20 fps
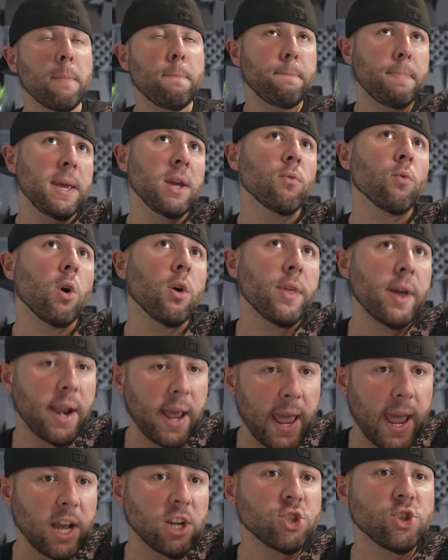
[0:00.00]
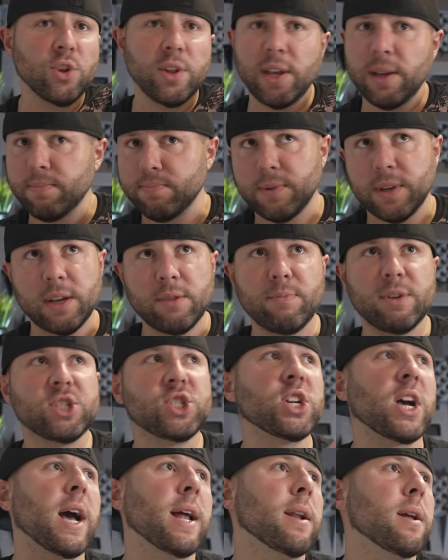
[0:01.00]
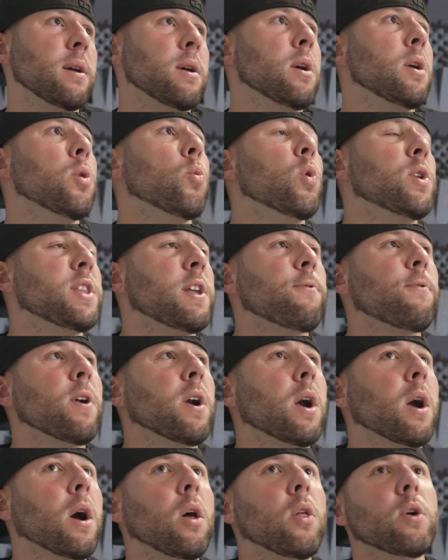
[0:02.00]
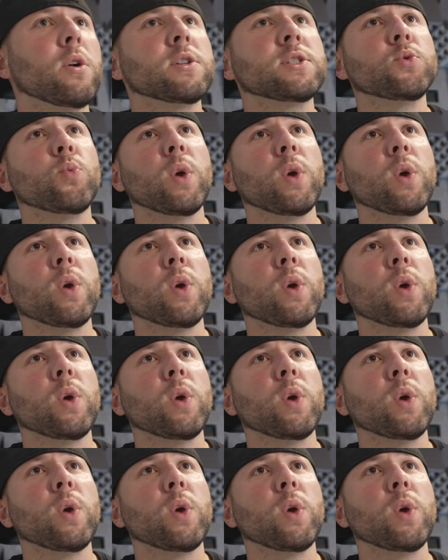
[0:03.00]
B-roll that actually can be shot with different colors.